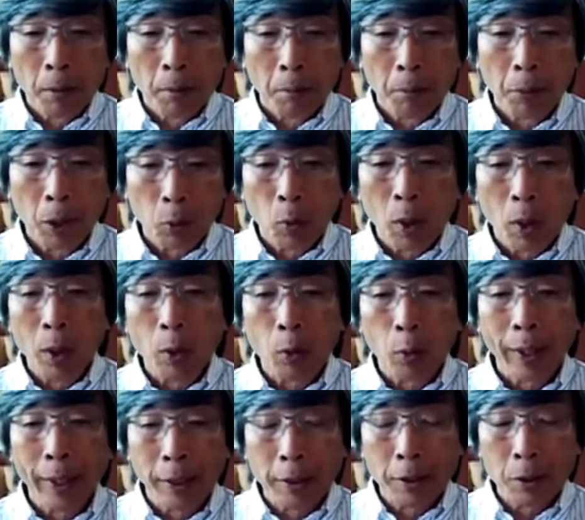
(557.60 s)
But why
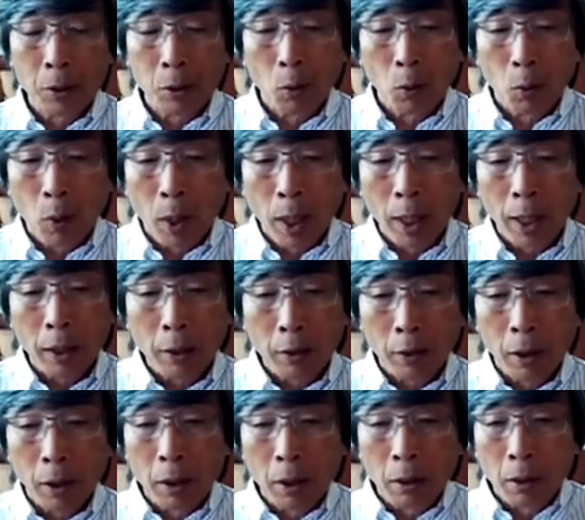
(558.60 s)
wait? Why
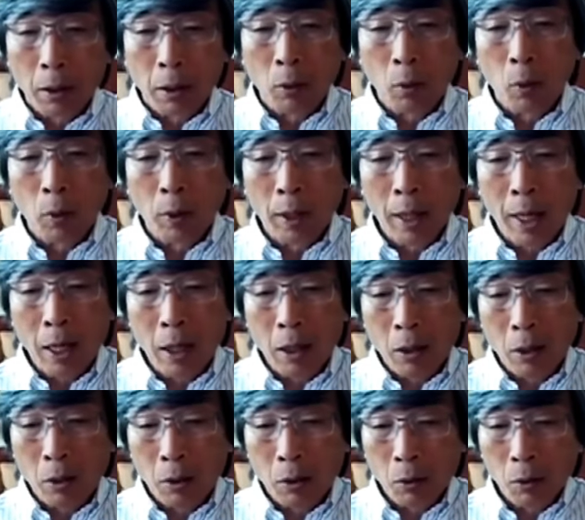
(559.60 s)
then
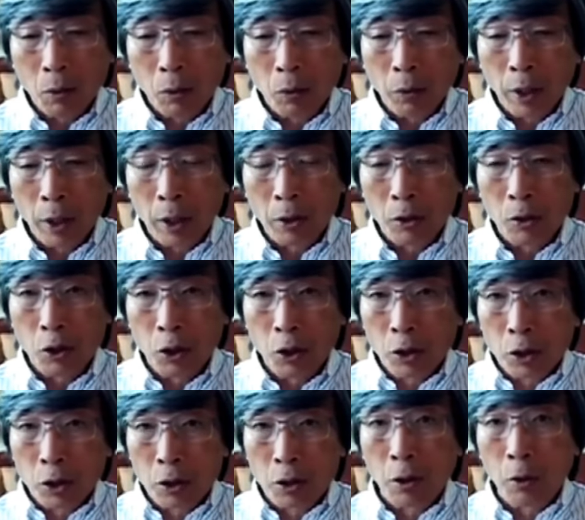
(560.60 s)
allow then
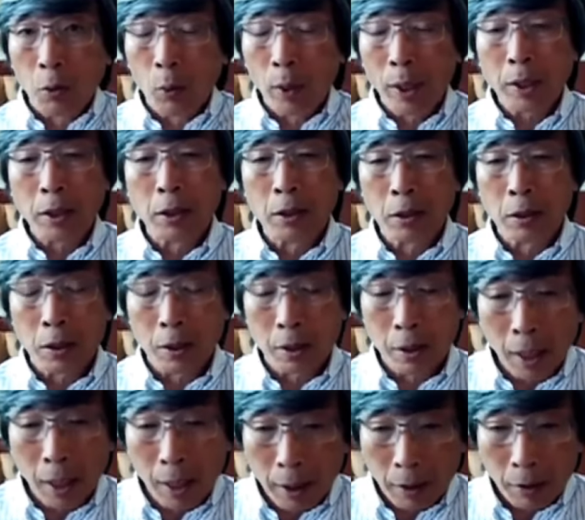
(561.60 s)
just Western
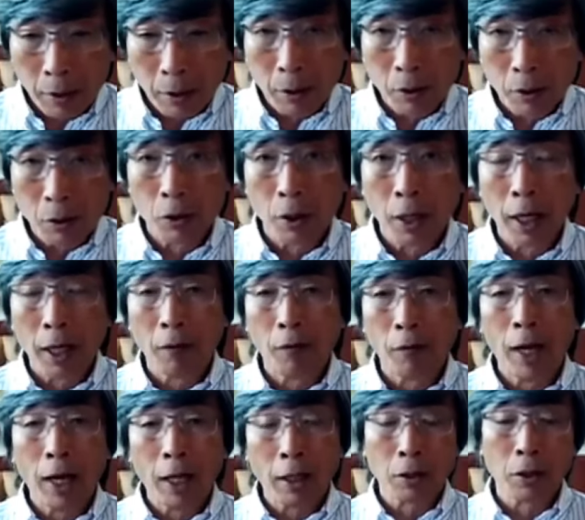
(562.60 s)
societies to have
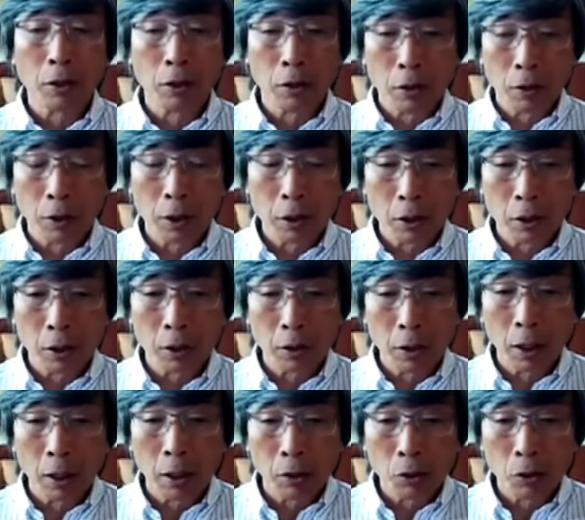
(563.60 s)
access to this
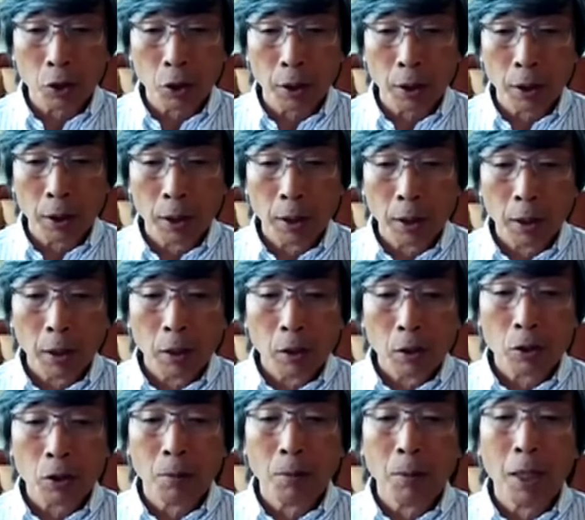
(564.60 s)
technology?
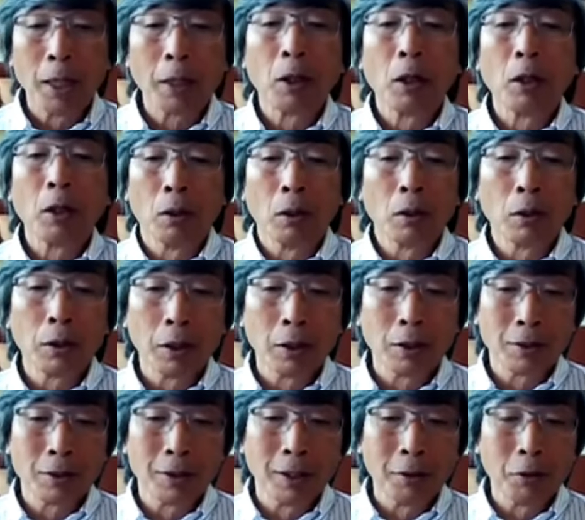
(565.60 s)
So my goal
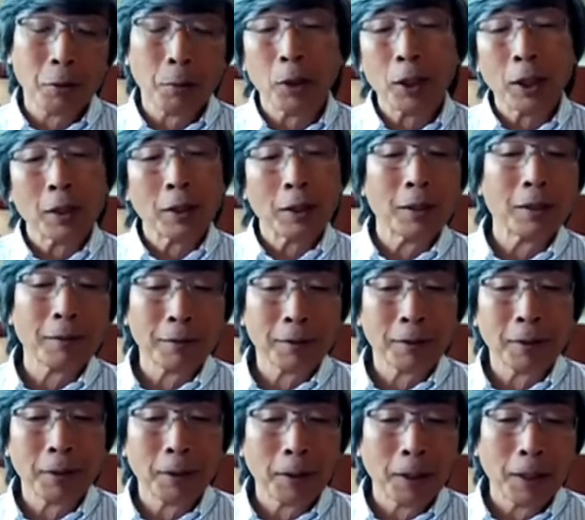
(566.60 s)
is then to bring it
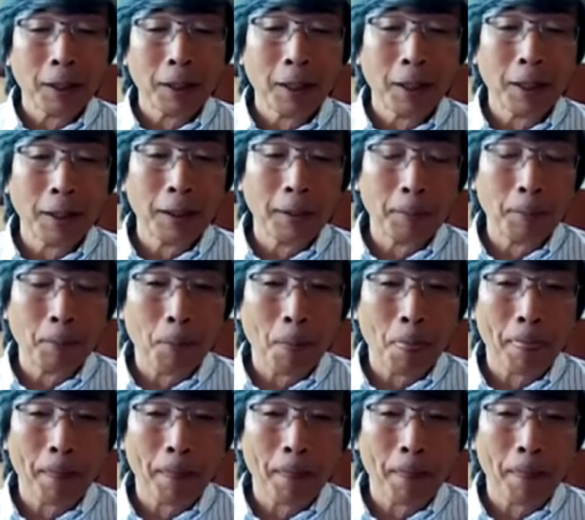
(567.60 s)
um,